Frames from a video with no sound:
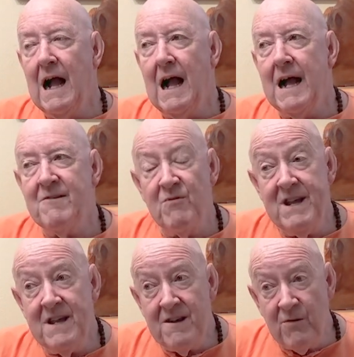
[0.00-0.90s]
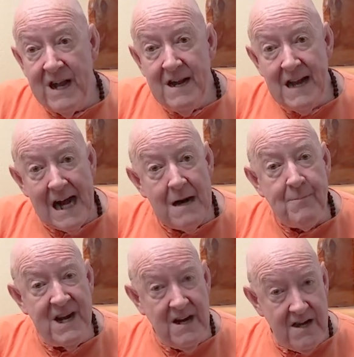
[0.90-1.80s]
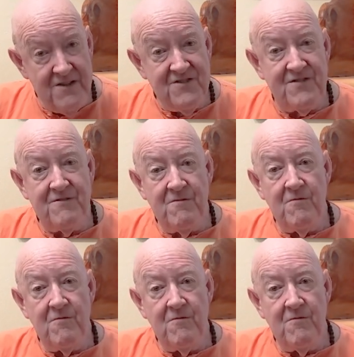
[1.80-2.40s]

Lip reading: And we equate happiness